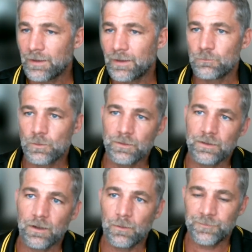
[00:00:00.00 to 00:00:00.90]
That
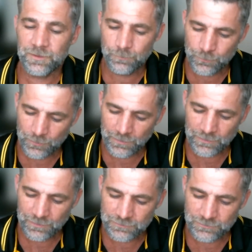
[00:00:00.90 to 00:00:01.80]
really helped
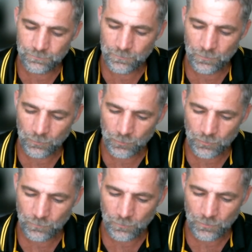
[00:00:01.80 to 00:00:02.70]
bridge
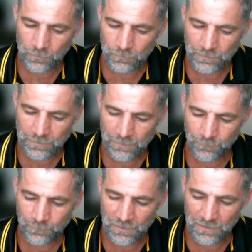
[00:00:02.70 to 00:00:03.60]
or it
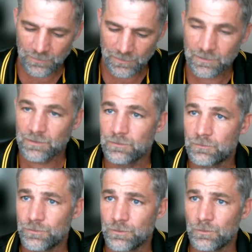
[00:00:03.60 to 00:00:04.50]
helped me link
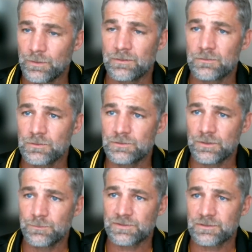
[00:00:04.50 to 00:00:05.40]
into
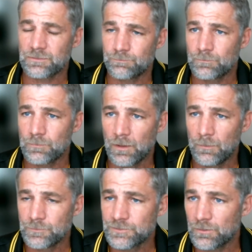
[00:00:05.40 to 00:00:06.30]
internships.
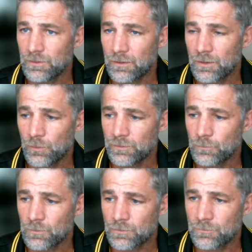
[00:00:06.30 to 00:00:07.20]
So there I went
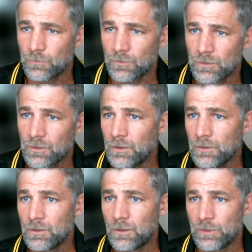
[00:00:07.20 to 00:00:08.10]
to work for
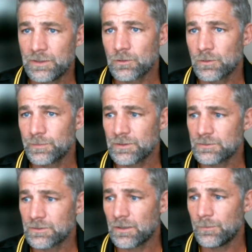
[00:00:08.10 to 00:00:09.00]
a wind turbine